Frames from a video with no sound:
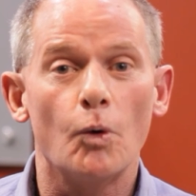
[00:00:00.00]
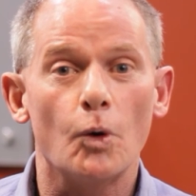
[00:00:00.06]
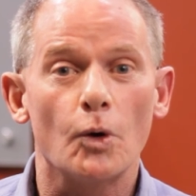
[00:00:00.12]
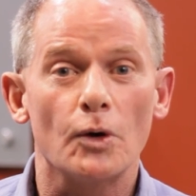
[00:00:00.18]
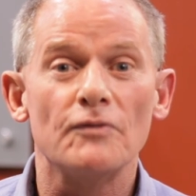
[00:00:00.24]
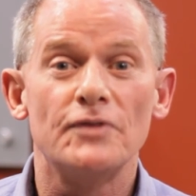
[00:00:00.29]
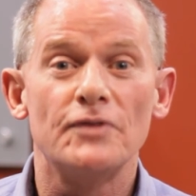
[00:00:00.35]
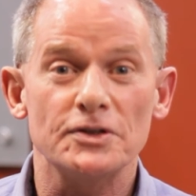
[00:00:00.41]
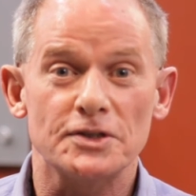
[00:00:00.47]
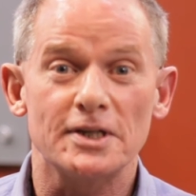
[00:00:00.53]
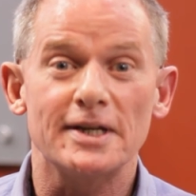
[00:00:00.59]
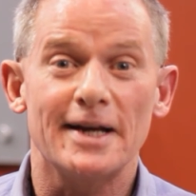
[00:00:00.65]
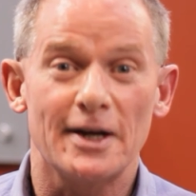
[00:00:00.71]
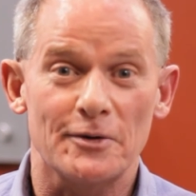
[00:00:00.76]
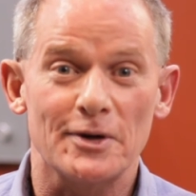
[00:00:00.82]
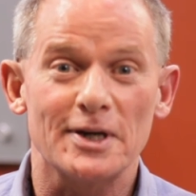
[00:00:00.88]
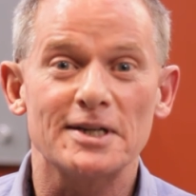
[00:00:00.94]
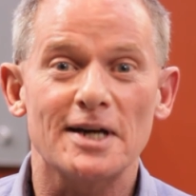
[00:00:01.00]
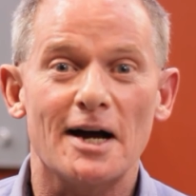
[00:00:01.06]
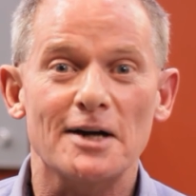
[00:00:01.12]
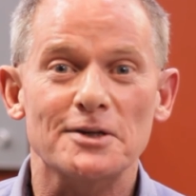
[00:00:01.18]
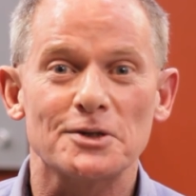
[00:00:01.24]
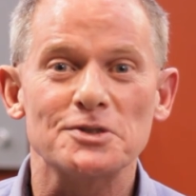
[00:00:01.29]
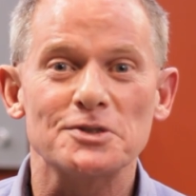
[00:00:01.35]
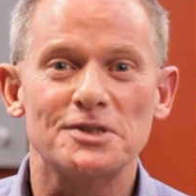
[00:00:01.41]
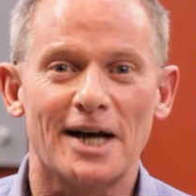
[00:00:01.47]
visit
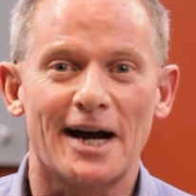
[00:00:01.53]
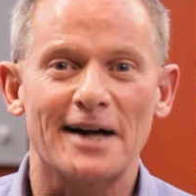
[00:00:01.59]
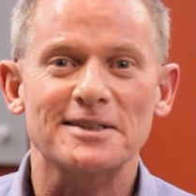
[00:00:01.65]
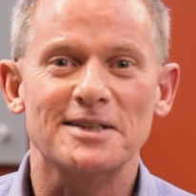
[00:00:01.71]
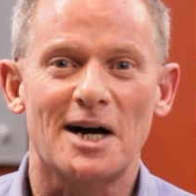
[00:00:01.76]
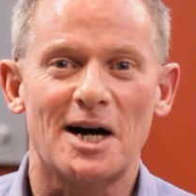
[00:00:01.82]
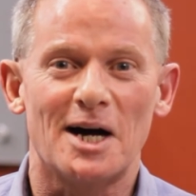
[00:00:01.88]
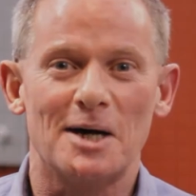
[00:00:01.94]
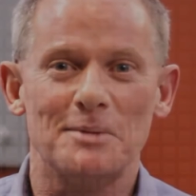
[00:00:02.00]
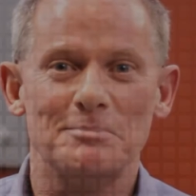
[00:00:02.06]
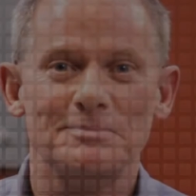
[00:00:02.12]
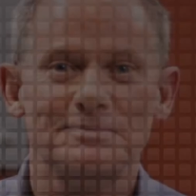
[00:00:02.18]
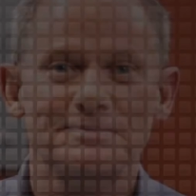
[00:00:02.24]
hearingdoctors.com.